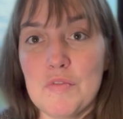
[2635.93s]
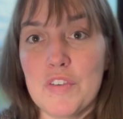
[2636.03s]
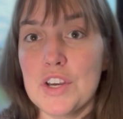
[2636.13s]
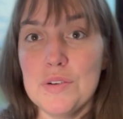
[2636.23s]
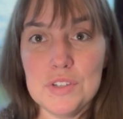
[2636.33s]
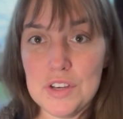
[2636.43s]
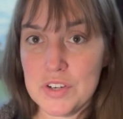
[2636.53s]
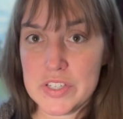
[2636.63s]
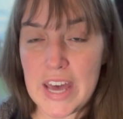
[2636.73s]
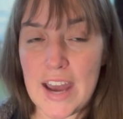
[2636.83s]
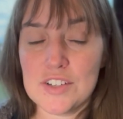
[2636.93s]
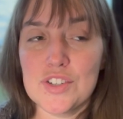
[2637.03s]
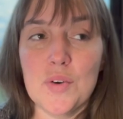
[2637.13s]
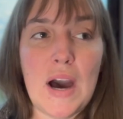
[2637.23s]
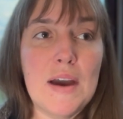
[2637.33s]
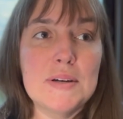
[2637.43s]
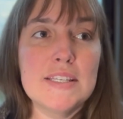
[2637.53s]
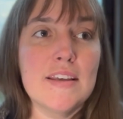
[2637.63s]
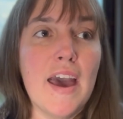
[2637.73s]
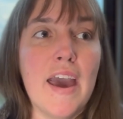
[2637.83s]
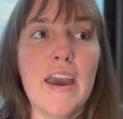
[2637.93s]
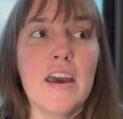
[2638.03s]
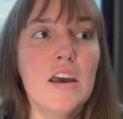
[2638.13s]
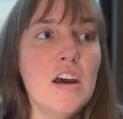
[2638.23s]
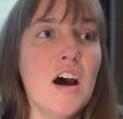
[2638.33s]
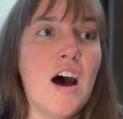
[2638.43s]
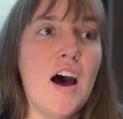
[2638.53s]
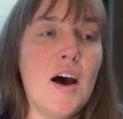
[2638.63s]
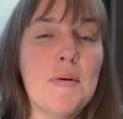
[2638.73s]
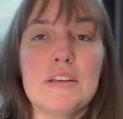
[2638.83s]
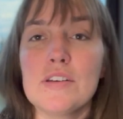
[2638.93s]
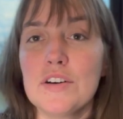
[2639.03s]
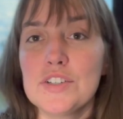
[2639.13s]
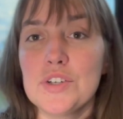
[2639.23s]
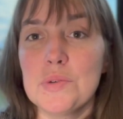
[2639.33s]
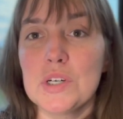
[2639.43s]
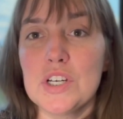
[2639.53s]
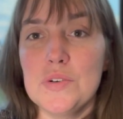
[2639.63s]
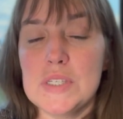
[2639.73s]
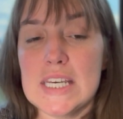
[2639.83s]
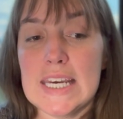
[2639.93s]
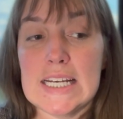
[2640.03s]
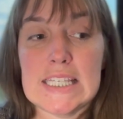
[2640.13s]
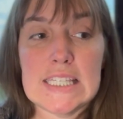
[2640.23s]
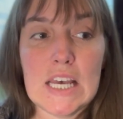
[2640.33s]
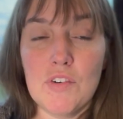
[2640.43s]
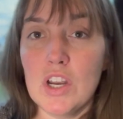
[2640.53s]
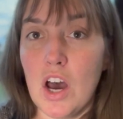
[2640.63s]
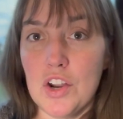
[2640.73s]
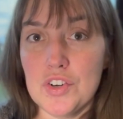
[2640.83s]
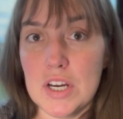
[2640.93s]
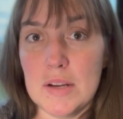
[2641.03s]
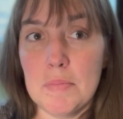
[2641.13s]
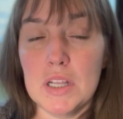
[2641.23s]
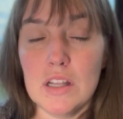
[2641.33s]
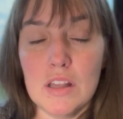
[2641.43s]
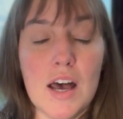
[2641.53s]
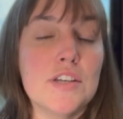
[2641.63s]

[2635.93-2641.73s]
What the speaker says: using your stash. So I would say as long as you are using 700 plus